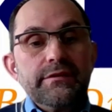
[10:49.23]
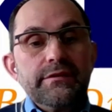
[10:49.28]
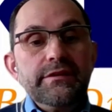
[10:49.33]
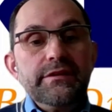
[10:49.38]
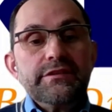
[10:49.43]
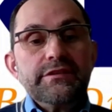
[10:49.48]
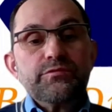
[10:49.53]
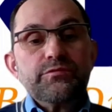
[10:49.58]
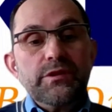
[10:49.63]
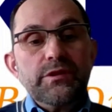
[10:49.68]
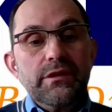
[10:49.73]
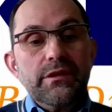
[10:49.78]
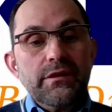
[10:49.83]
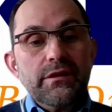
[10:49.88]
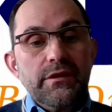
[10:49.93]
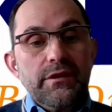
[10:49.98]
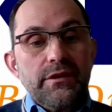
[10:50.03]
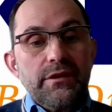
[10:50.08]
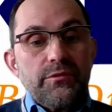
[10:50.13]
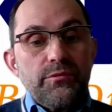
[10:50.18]
This will
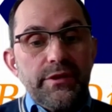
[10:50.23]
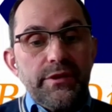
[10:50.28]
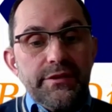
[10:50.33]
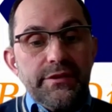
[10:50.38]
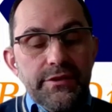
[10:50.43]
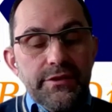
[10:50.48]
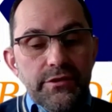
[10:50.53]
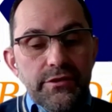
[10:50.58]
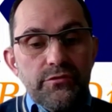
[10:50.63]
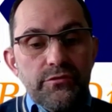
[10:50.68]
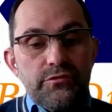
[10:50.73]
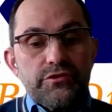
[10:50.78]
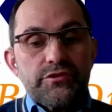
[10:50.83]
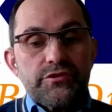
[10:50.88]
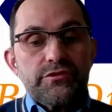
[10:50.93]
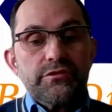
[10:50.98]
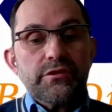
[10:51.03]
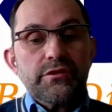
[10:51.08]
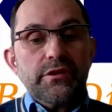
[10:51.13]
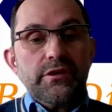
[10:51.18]

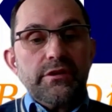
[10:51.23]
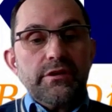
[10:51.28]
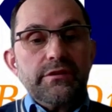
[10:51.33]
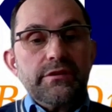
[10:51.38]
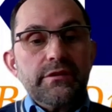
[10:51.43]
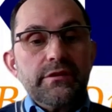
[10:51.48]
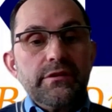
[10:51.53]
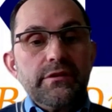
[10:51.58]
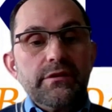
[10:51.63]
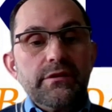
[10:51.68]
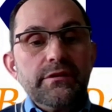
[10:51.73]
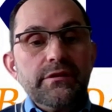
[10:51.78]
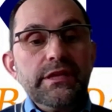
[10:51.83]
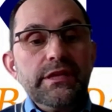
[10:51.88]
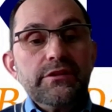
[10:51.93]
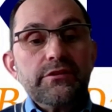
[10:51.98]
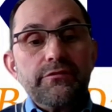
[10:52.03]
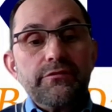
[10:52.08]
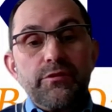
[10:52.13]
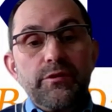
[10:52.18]
reduce the
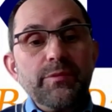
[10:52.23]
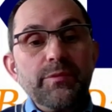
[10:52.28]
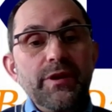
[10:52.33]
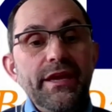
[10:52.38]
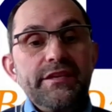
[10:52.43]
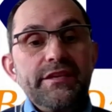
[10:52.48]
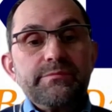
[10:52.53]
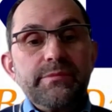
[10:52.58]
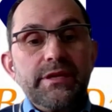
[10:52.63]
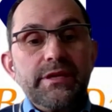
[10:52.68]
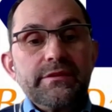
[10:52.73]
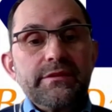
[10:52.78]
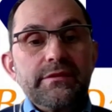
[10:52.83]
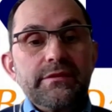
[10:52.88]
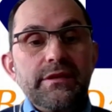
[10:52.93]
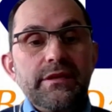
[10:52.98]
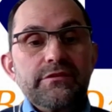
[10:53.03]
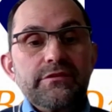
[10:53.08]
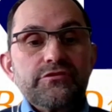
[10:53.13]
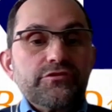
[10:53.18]
need of replacement,
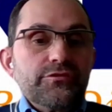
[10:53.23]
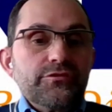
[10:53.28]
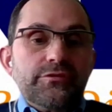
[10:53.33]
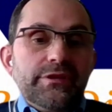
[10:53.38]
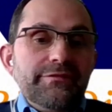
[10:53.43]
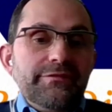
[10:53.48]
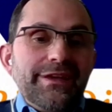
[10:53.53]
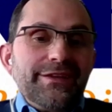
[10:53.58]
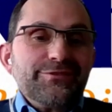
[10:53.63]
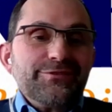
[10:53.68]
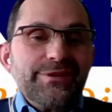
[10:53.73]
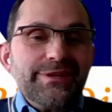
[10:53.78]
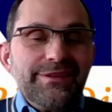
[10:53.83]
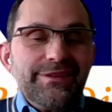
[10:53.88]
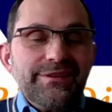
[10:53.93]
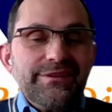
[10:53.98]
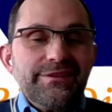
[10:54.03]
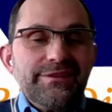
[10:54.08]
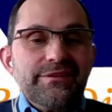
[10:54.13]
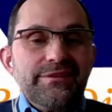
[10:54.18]
and so eventually
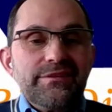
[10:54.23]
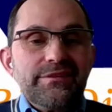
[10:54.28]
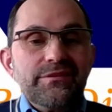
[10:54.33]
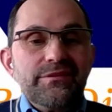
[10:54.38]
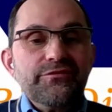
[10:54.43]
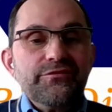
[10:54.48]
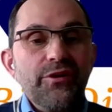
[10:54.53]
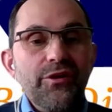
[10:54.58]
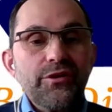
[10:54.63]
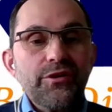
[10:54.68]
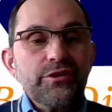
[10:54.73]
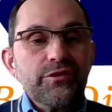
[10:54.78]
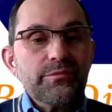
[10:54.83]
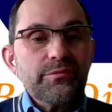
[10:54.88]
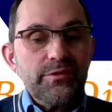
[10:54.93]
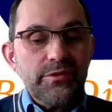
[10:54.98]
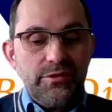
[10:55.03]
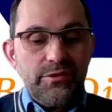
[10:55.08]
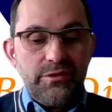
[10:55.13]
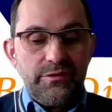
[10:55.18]
the
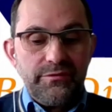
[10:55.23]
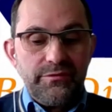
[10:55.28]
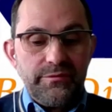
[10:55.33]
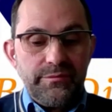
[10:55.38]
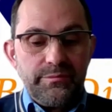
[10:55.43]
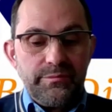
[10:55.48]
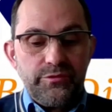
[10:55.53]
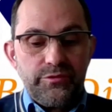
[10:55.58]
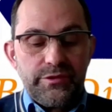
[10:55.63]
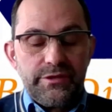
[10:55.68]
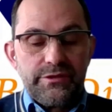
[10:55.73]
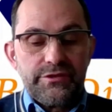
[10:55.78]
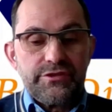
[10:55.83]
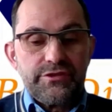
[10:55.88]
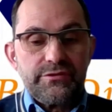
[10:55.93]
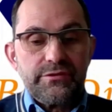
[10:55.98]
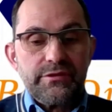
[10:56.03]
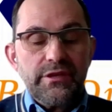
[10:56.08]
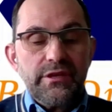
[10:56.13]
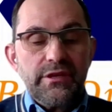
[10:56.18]
volume of
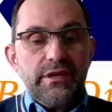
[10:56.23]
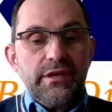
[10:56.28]
production.